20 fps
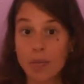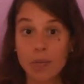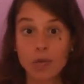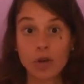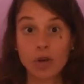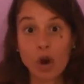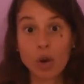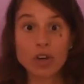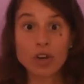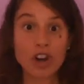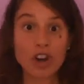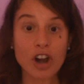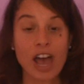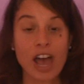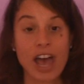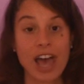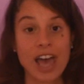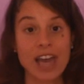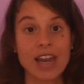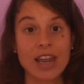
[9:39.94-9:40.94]
go in your
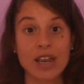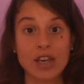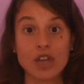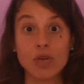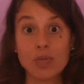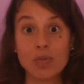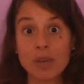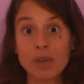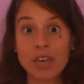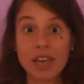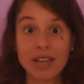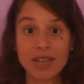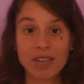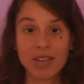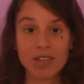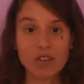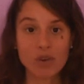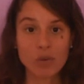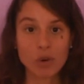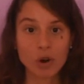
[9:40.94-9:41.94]
head and you'd be at
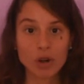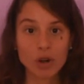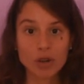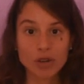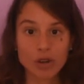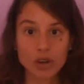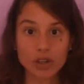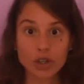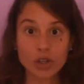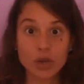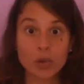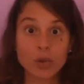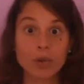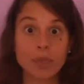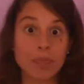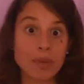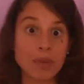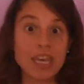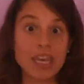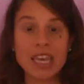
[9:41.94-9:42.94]
Disney World, or you
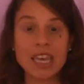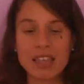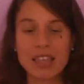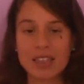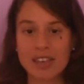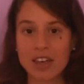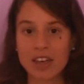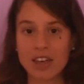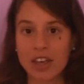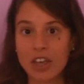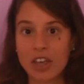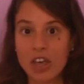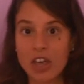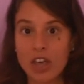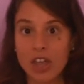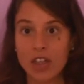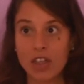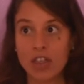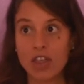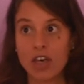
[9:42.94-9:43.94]
would be the
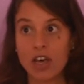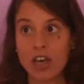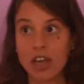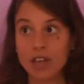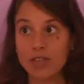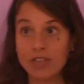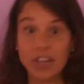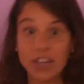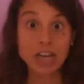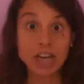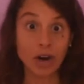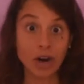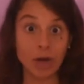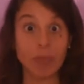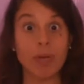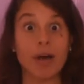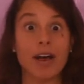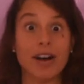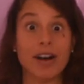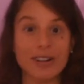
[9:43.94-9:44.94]

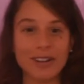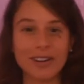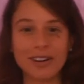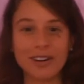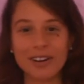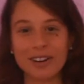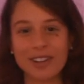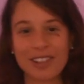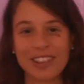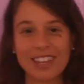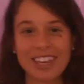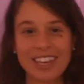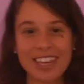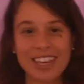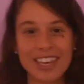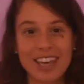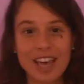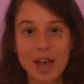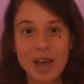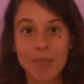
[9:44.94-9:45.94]
Tinkerbell or
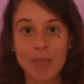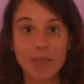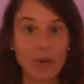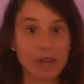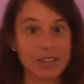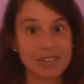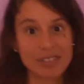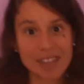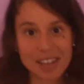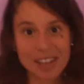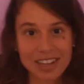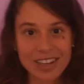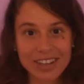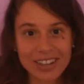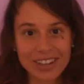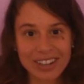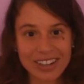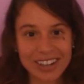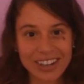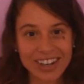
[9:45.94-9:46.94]
the Buzz
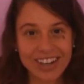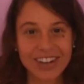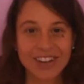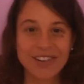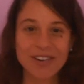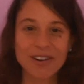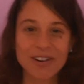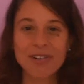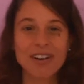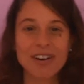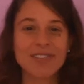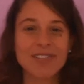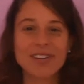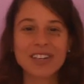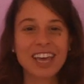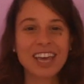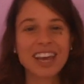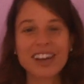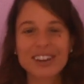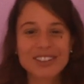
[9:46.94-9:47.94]
Lightyear or whatever
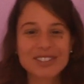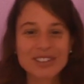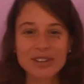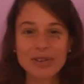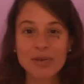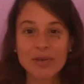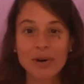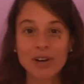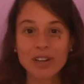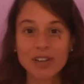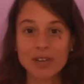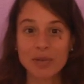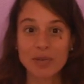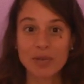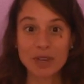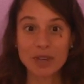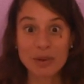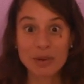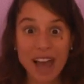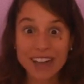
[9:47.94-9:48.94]
character you want it to be.
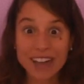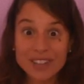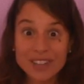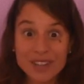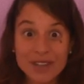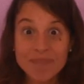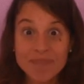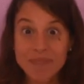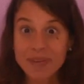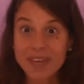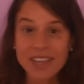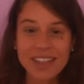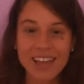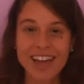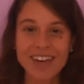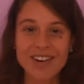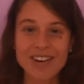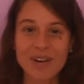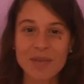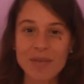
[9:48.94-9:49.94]
You would actually be
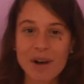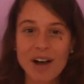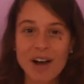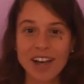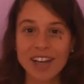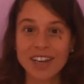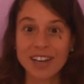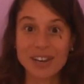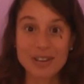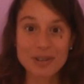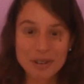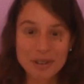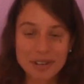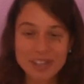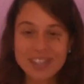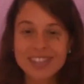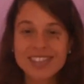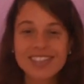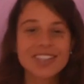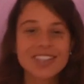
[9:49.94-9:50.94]
that in your mind, and you
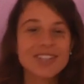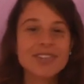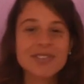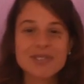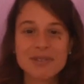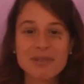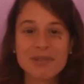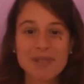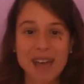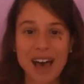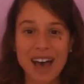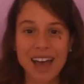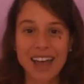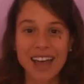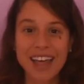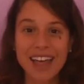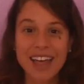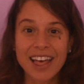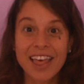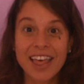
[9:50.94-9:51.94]
can still do that.
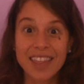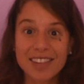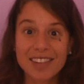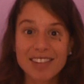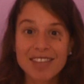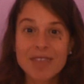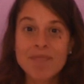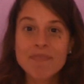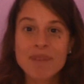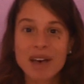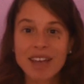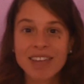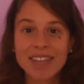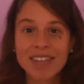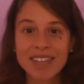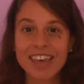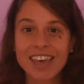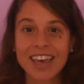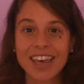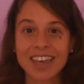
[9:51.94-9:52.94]
That's the
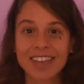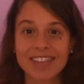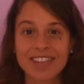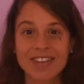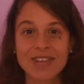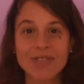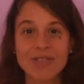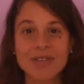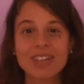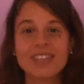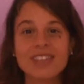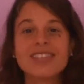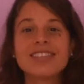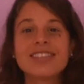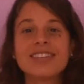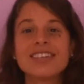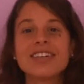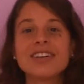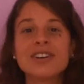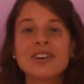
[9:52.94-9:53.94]
best thing, is that you can
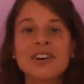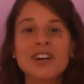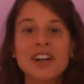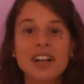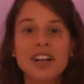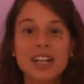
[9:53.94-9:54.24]
still